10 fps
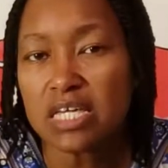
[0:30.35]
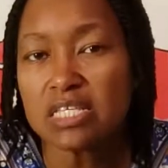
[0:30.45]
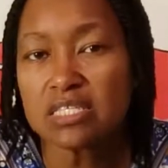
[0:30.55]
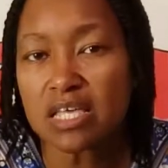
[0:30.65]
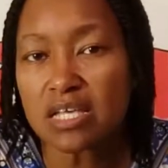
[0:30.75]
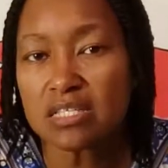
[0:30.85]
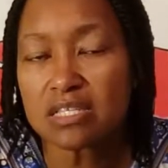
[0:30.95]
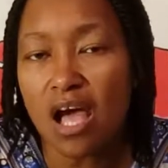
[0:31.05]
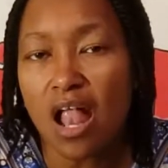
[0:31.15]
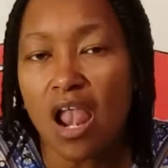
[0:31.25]
He
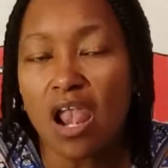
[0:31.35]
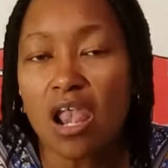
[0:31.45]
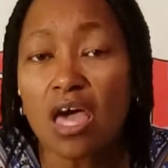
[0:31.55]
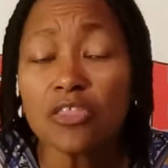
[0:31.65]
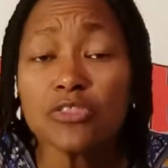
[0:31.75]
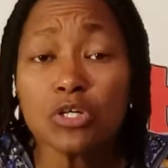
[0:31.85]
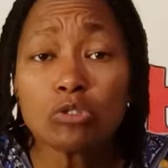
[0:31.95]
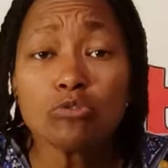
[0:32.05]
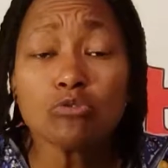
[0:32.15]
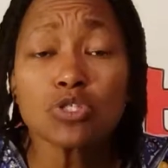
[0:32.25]
says, "Let
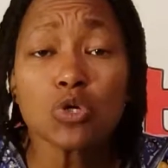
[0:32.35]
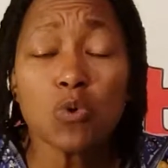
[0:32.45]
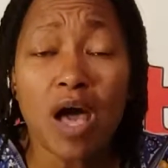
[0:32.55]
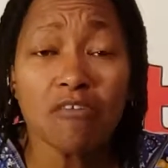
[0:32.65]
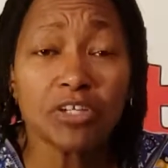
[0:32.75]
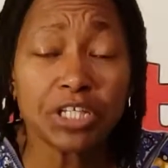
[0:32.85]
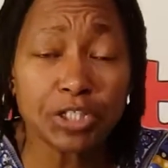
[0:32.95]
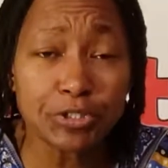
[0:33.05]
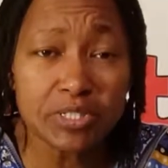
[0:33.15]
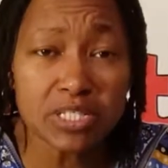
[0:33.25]
those who have an
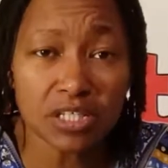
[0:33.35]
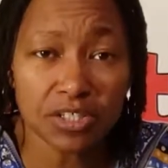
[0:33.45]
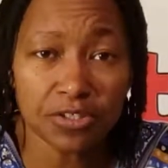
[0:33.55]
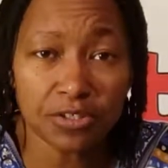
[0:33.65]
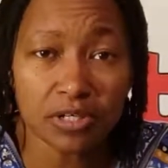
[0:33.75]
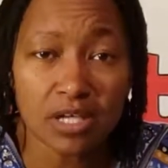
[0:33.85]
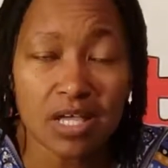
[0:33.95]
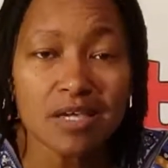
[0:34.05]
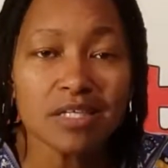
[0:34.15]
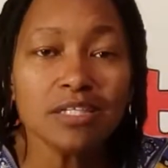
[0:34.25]
ear to
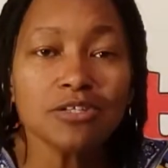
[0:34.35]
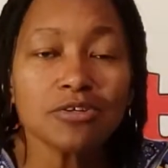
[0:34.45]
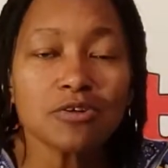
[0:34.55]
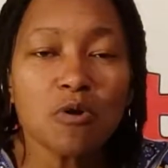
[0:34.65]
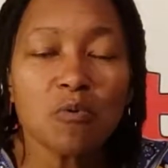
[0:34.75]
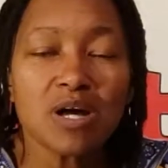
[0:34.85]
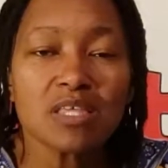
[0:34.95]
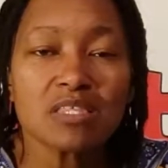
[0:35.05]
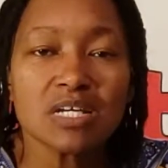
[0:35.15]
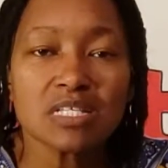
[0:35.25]
hear
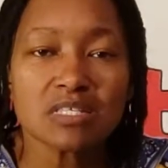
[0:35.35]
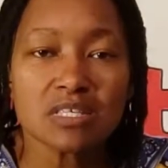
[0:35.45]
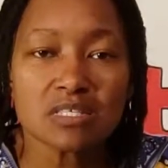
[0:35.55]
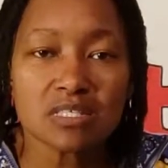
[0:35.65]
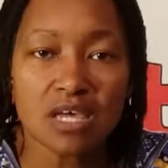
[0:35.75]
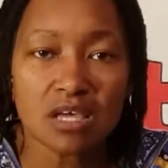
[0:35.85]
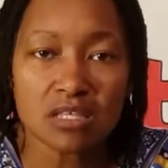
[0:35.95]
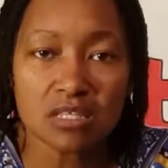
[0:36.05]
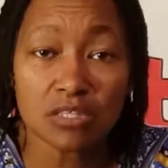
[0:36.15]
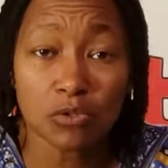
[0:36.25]
what thus
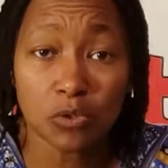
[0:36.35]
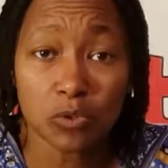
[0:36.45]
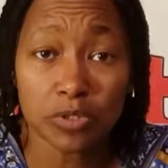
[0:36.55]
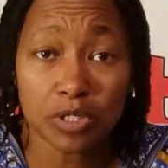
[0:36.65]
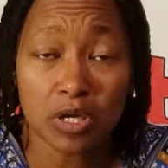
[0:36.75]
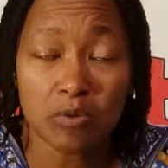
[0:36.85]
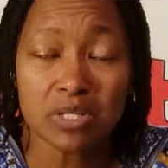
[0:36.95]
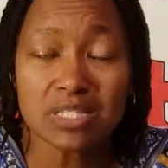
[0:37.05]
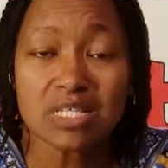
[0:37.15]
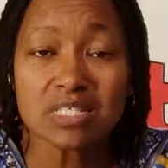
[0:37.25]
saith the Lord,"
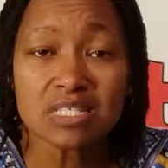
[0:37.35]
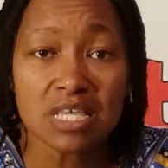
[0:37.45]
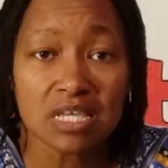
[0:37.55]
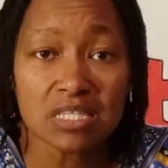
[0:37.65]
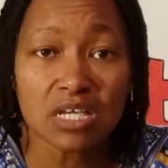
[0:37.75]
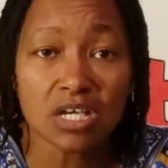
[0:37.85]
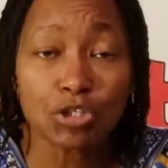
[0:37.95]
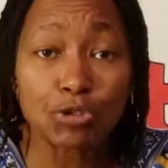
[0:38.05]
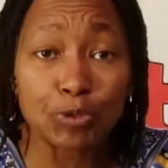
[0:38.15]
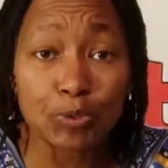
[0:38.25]
what thus saith
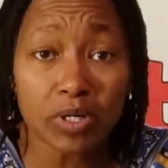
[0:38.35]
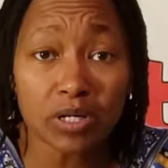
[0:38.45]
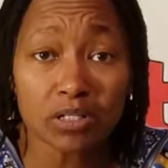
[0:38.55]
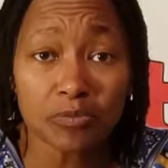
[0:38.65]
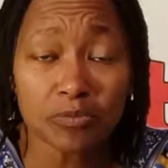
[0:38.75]
Yahuwah.